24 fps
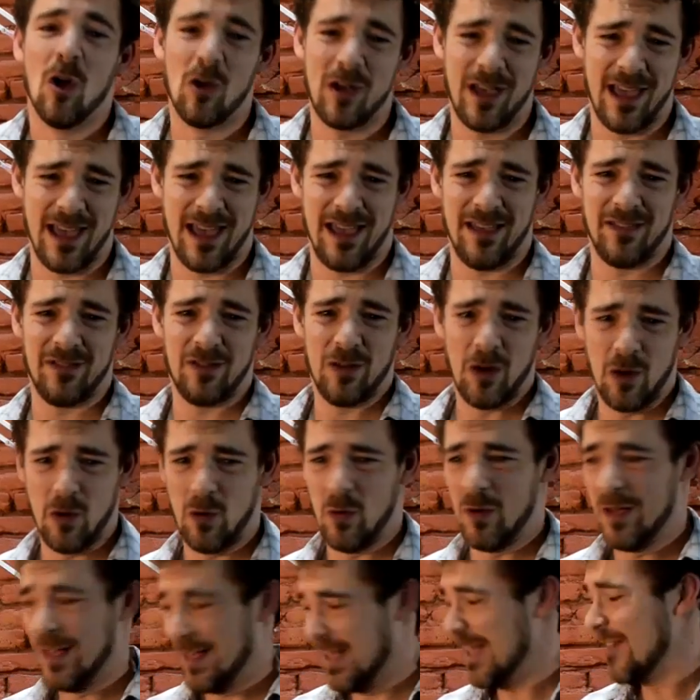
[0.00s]
Okay,
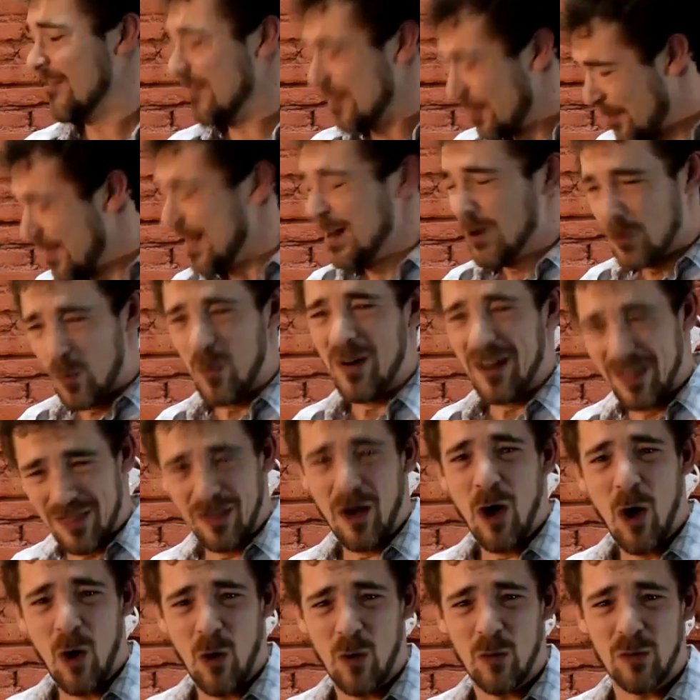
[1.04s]
so if you build one of
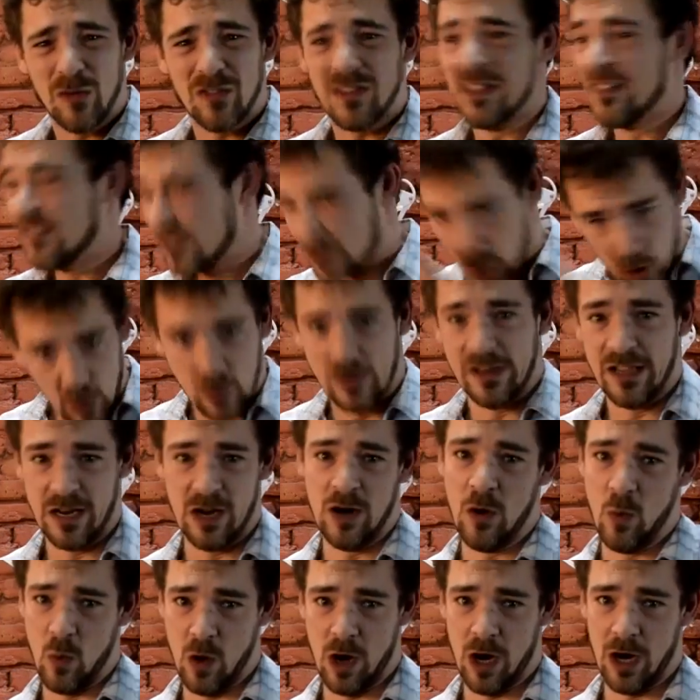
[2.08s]
those, it's totally
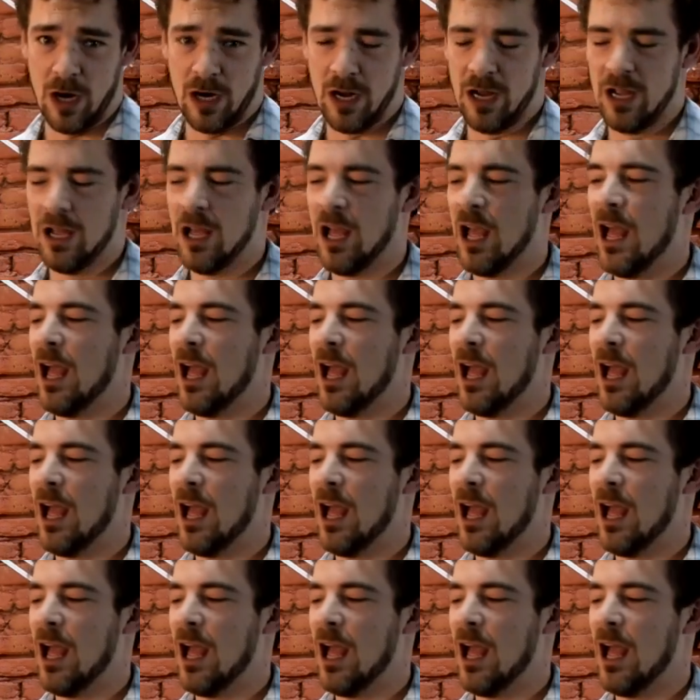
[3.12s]
going to work.